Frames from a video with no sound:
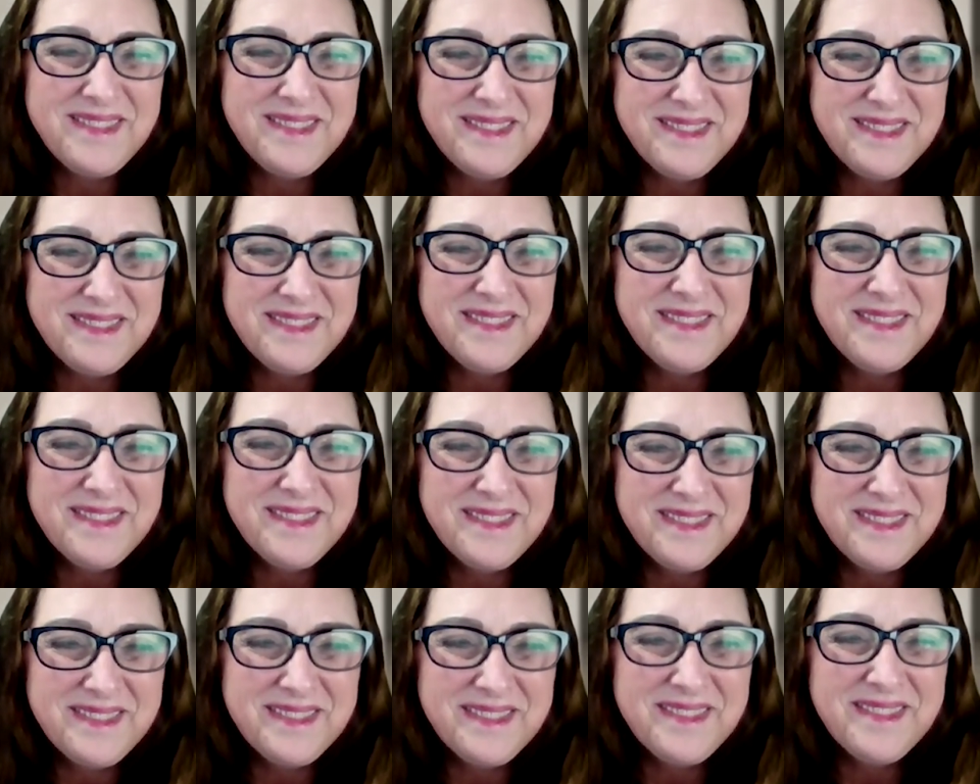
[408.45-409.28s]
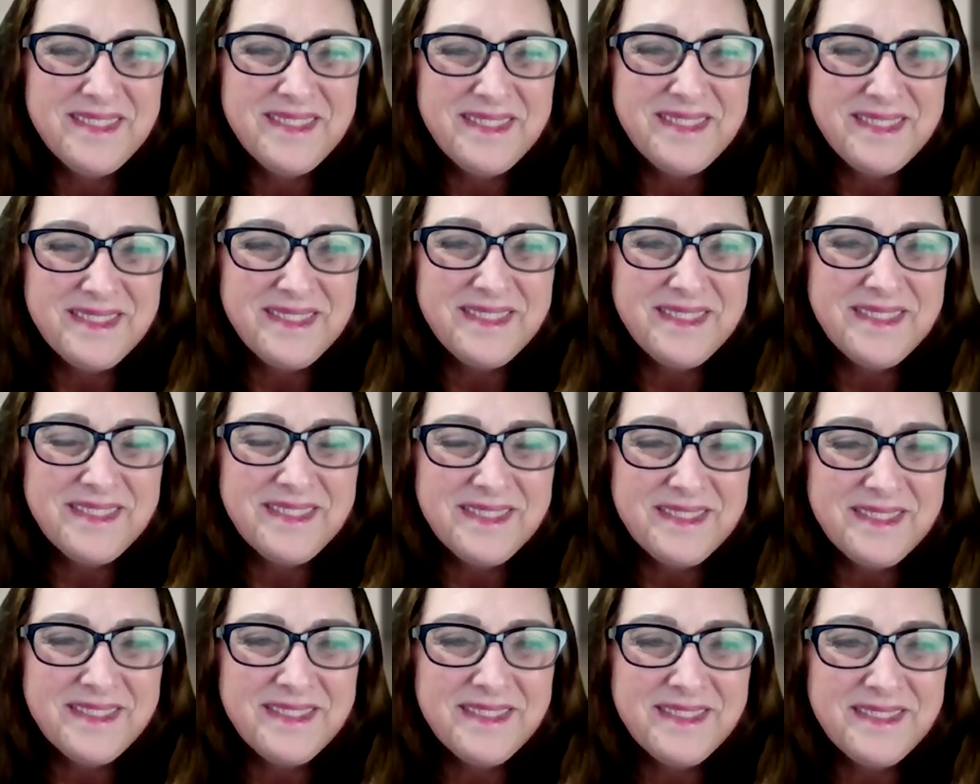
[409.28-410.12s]

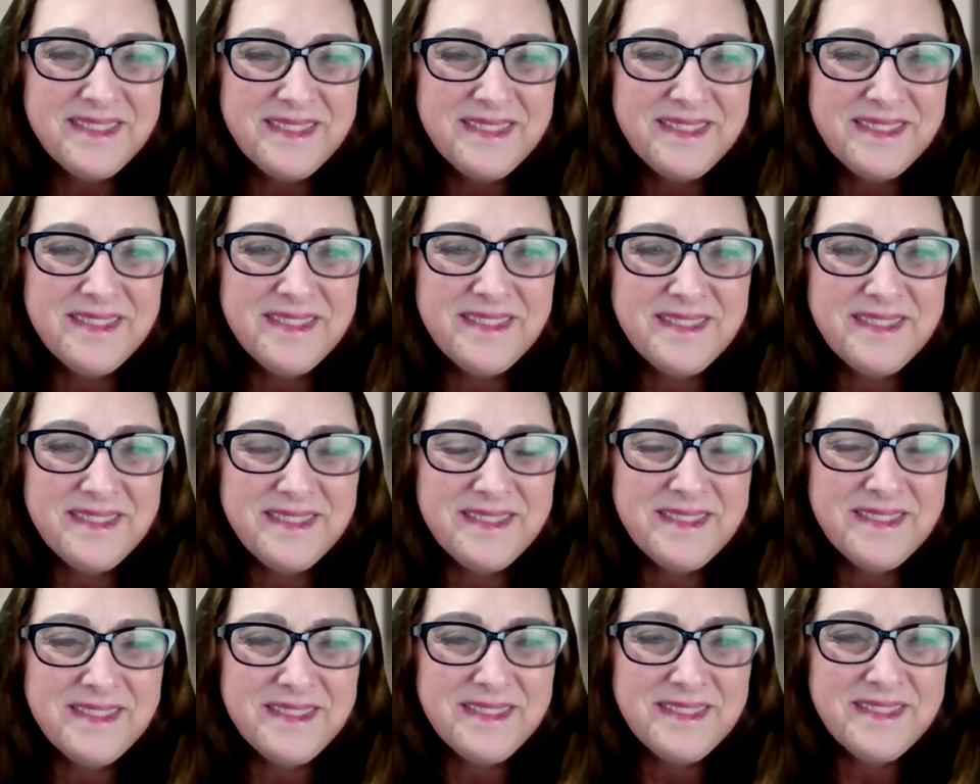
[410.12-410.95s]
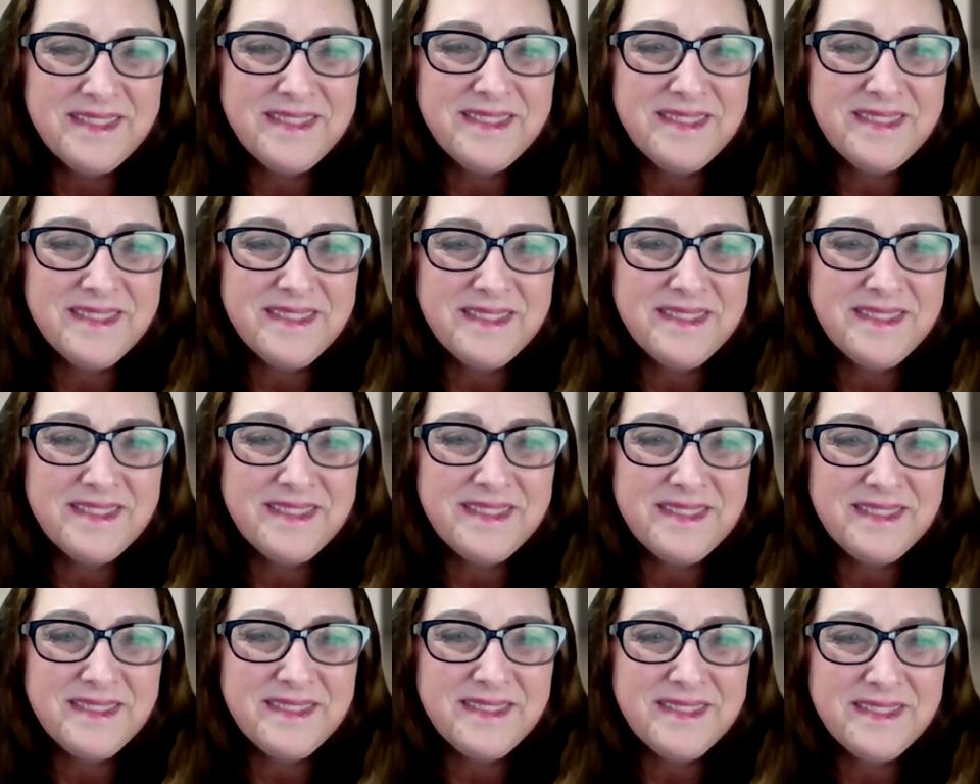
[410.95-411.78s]

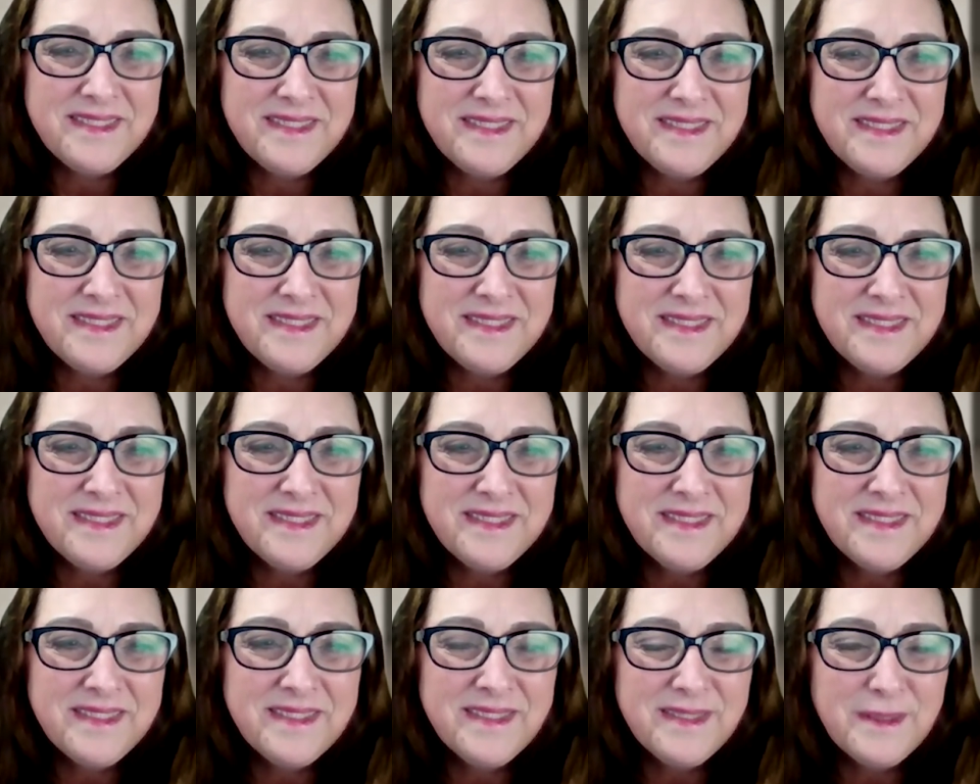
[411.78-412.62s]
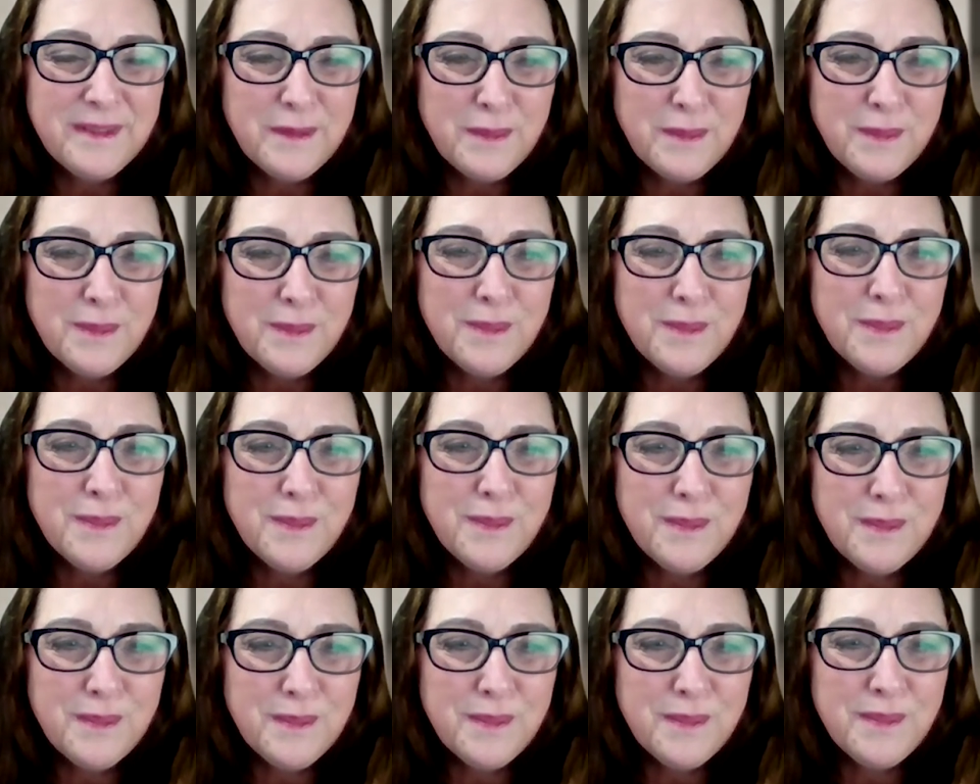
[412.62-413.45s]

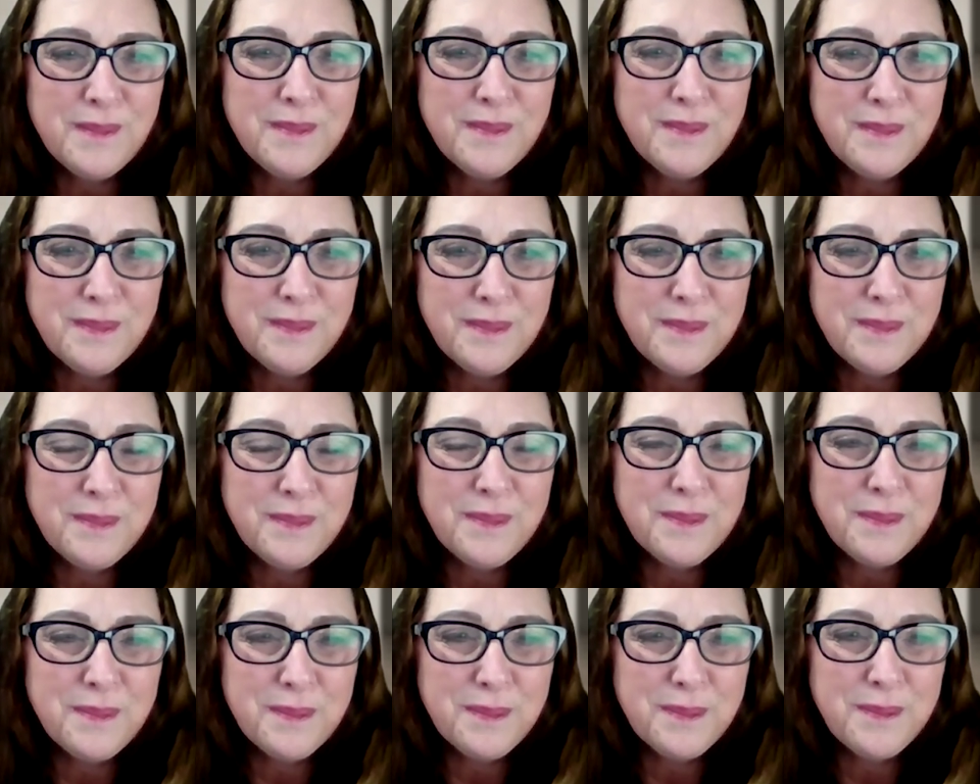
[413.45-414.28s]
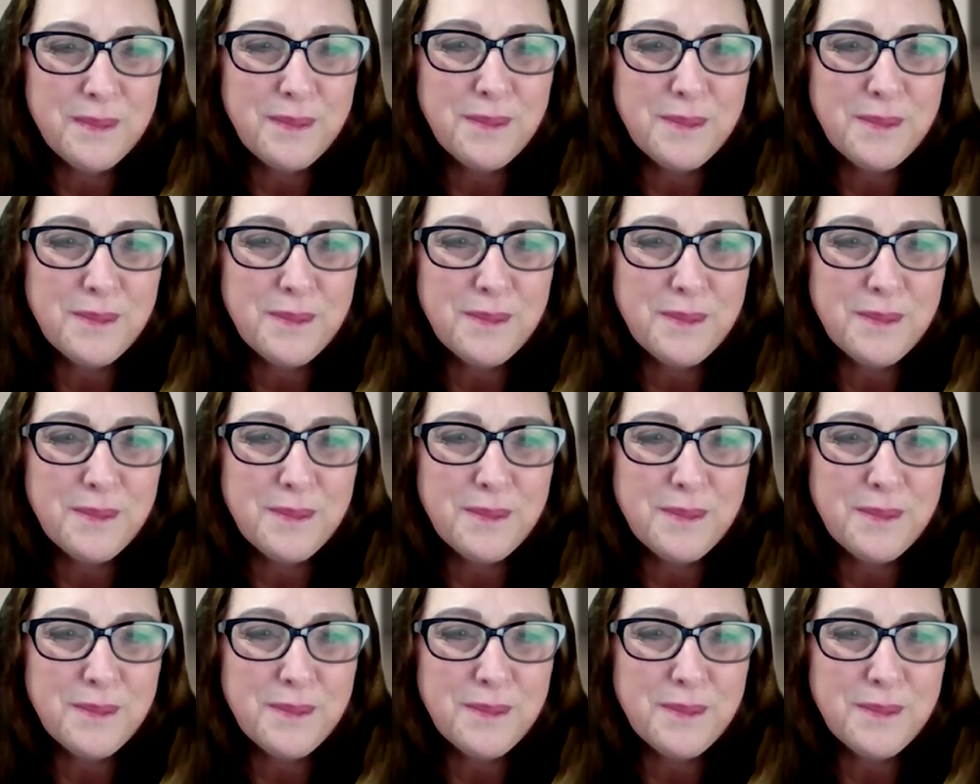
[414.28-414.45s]
[no speech]